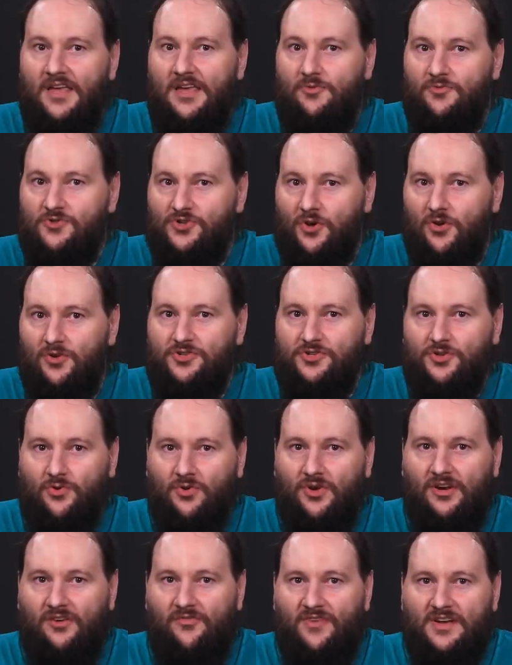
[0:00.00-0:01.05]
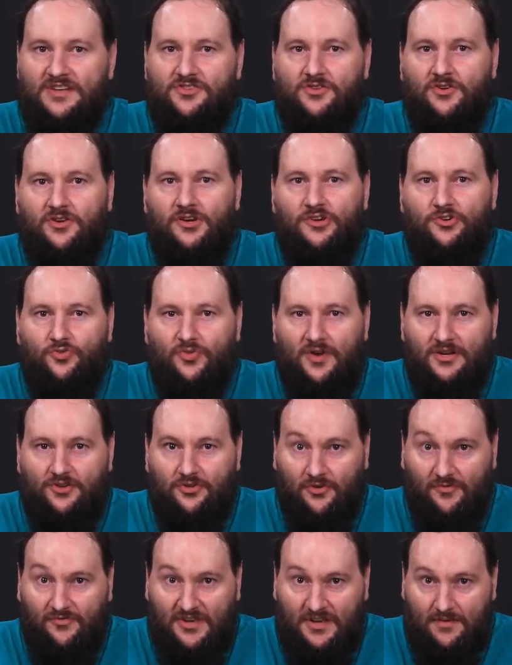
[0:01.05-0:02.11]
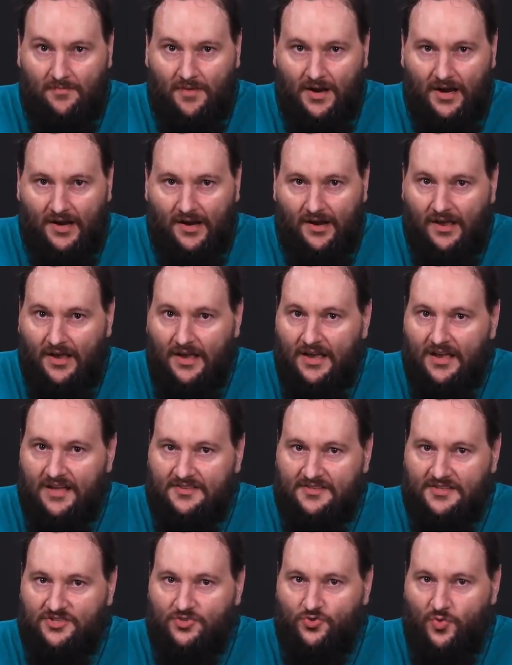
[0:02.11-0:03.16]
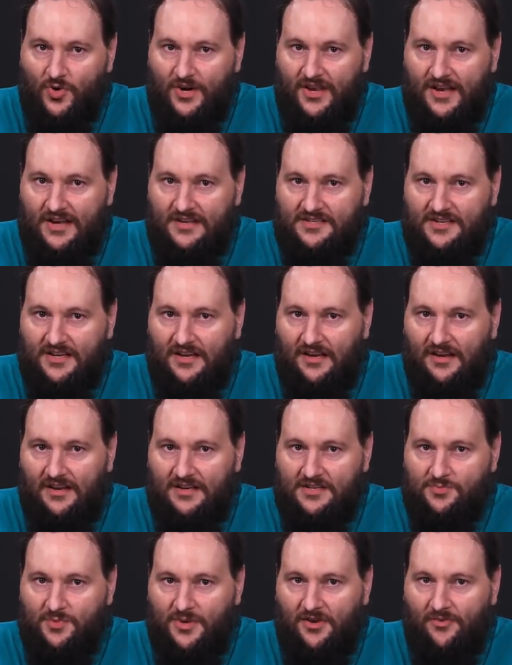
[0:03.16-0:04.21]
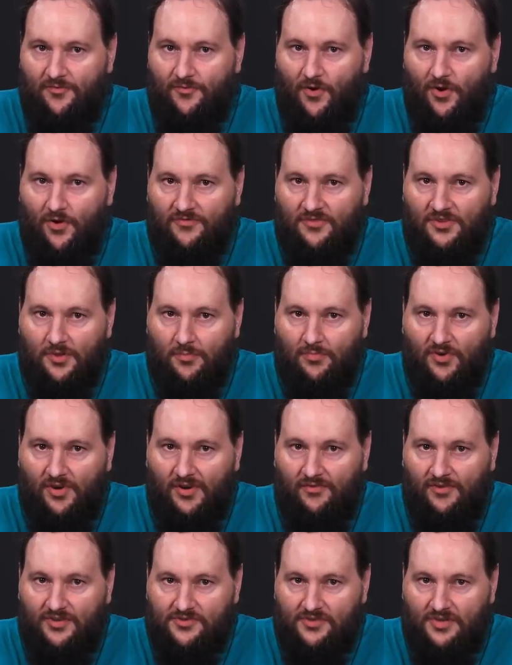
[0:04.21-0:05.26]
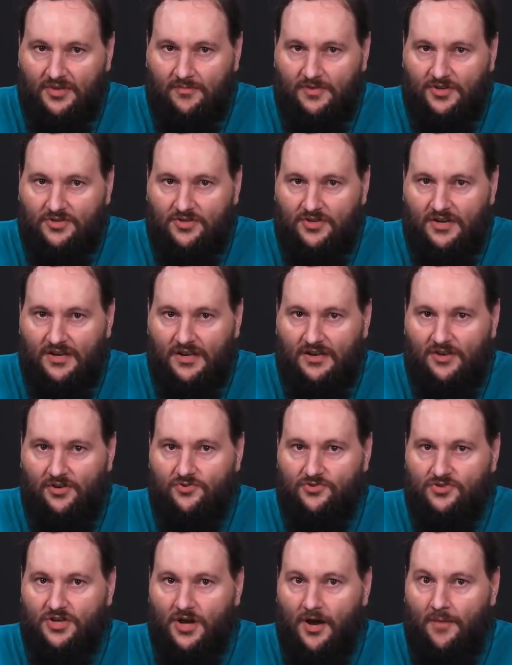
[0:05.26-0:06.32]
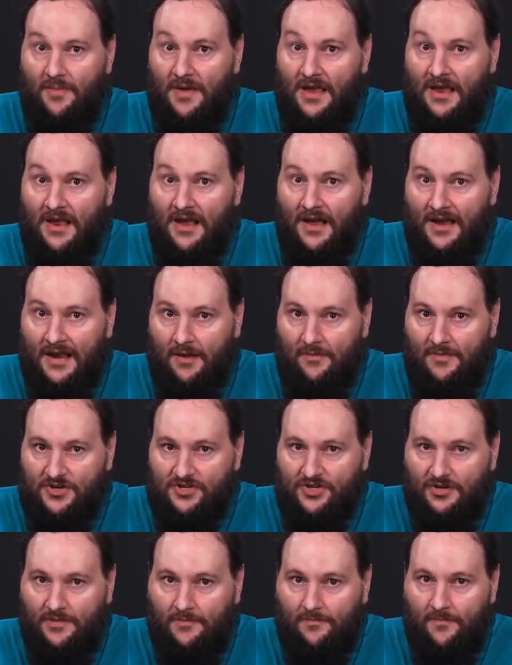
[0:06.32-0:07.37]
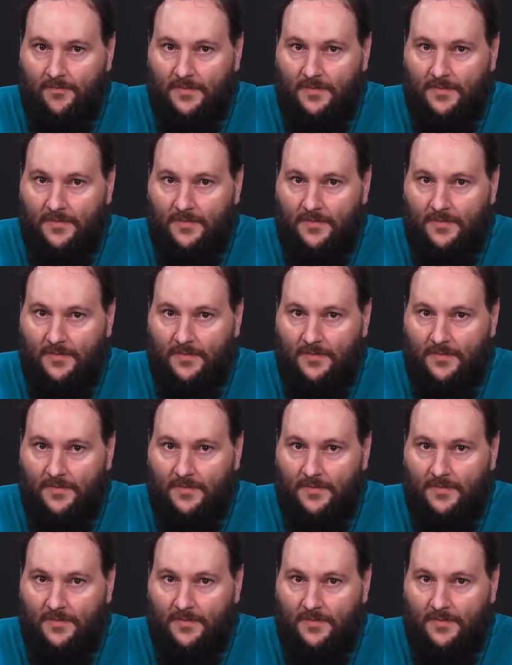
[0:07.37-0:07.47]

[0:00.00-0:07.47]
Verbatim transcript: He was also an investor and director of DeepMind, and since 2018, he's been involved in the previously mentioned EU's top AI commission.